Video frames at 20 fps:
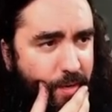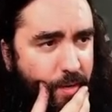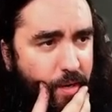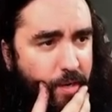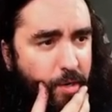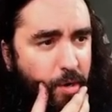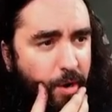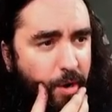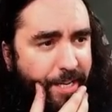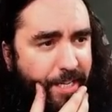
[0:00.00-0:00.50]

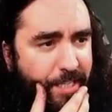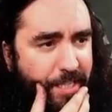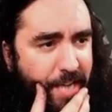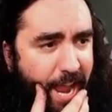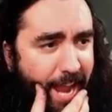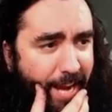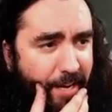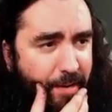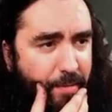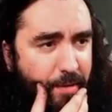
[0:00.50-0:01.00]
Annoying as
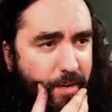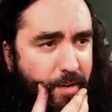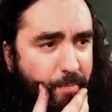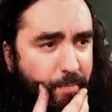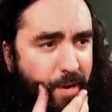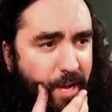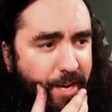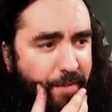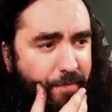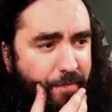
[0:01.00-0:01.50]
heck.
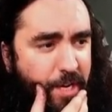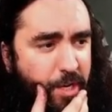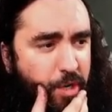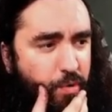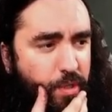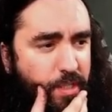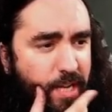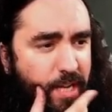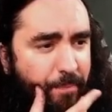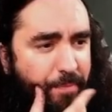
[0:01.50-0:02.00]
But if they
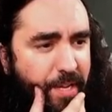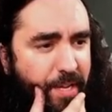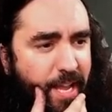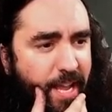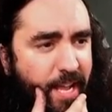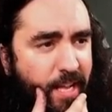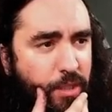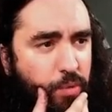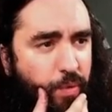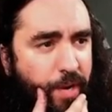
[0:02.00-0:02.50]
do something
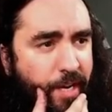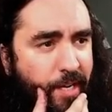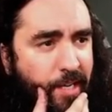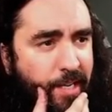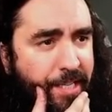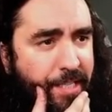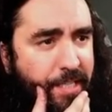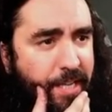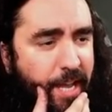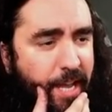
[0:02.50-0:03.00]
else, we at
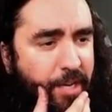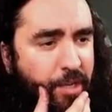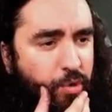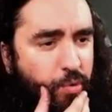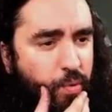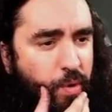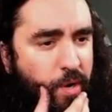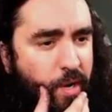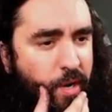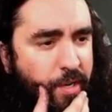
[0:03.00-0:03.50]
least get
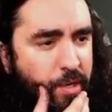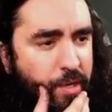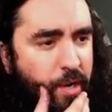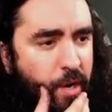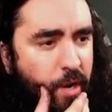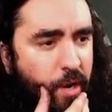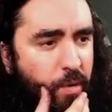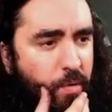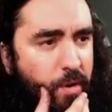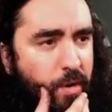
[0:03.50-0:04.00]
to, uh, you
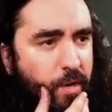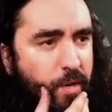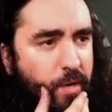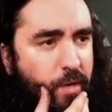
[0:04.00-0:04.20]
know...